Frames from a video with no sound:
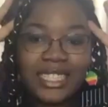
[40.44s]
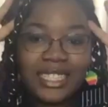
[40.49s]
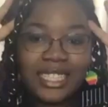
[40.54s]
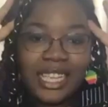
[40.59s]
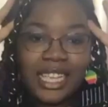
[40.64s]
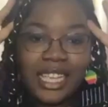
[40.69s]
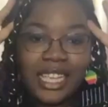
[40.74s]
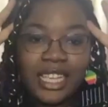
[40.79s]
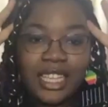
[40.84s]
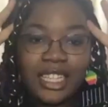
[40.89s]

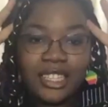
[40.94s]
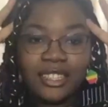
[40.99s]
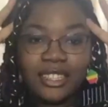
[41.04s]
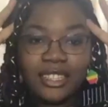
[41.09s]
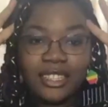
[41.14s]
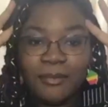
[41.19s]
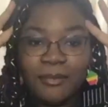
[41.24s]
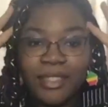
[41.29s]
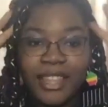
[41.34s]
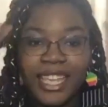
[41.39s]
is
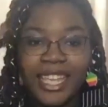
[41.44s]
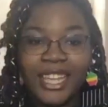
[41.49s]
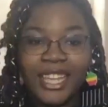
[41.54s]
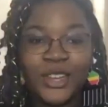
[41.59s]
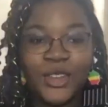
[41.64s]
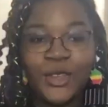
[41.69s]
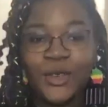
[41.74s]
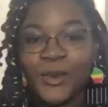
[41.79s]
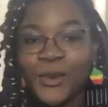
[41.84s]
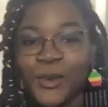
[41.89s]
something
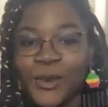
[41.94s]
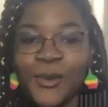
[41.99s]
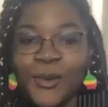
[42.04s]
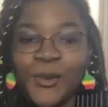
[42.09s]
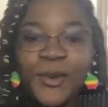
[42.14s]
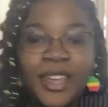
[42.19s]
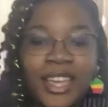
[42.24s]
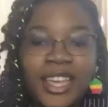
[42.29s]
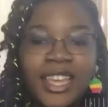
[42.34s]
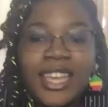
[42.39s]
new.
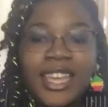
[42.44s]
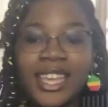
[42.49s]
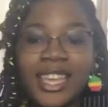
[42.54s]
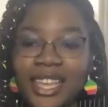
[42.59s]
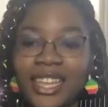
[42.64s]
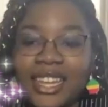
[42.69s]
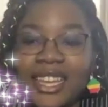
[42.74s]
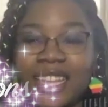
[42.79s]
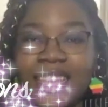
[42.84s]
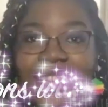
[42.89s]

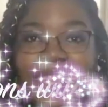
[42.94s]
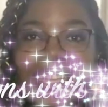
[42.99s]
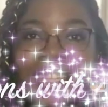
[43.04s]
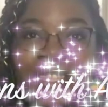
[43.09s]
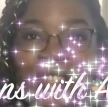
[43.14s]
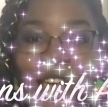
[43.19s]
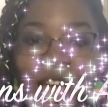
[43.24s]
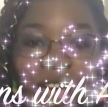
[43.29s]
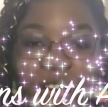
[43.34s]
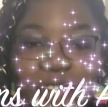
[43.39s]
It is
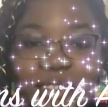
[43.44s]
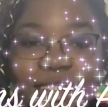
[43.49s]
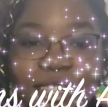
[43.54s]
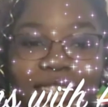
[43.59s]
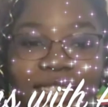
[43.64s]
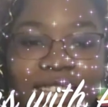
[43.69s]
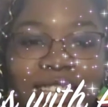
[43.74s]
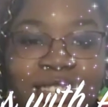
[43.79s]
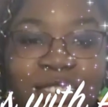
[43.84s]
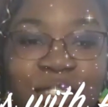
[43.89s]

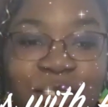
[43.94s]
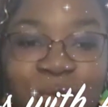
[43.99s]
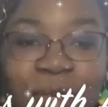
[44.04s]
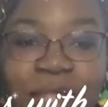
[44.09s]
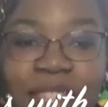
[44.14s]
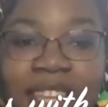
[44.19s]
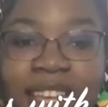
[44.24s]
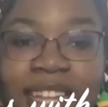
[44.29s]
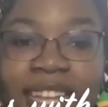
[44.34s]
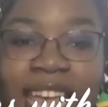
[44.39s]
Conversations
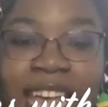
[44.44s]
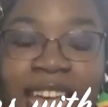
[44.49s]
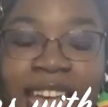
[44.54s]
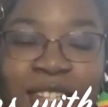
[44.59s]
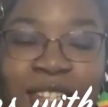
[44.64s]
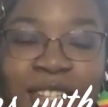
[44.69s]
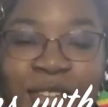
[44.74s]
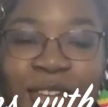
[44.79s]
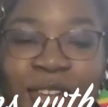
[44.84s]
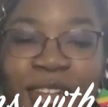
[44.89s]
with a
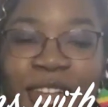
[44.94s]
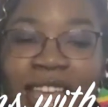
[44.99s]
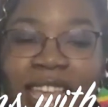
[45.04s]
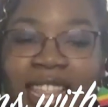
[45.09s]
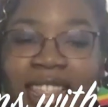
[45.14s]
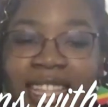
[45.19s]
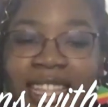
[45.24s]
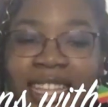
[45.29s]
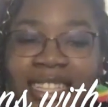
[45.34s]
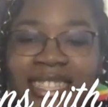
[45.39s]
Natural,
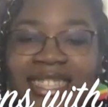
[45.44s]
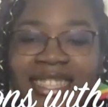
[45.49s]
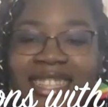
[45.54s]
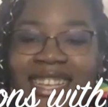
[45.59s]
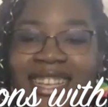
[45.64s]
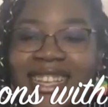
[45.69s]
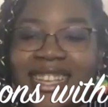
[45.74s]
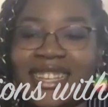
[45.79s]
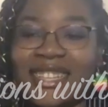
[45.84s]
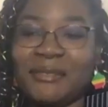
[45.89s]
and this
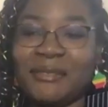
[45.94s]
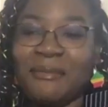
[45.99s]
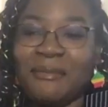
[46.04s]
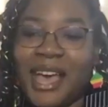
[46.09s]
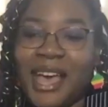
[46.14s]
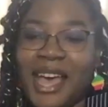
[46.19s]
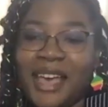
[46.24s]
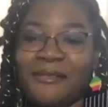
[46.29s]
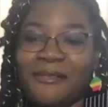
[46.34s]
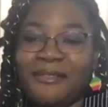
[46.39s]
is
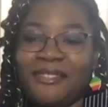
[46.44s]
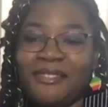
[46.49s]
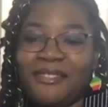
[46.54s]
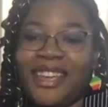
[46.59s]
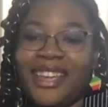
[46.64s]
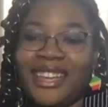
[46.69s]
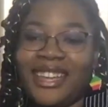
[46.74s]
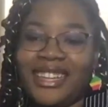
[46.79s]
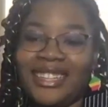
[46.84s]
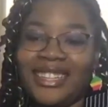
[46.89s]
my
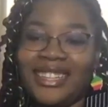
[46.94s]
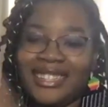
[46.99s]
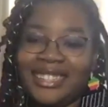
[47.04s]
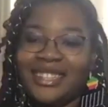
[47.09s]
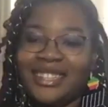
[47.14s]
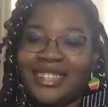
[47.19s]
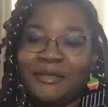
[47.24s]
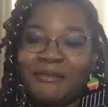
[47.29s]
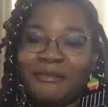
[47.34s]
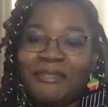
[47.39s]
friend
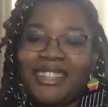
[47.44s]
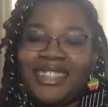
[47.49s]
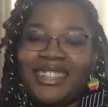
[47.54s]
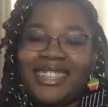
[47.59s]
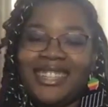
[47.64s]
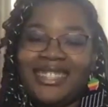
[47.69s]
Melissa.